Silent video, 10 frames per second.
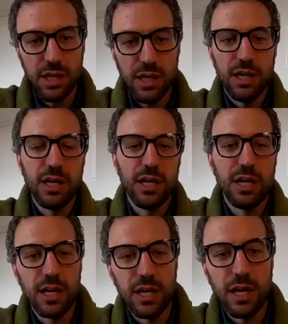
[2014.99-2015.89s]

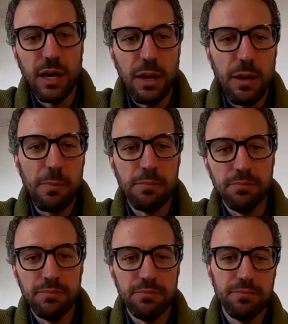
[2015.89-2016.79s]

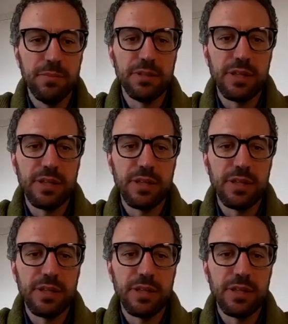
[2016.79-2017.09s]
But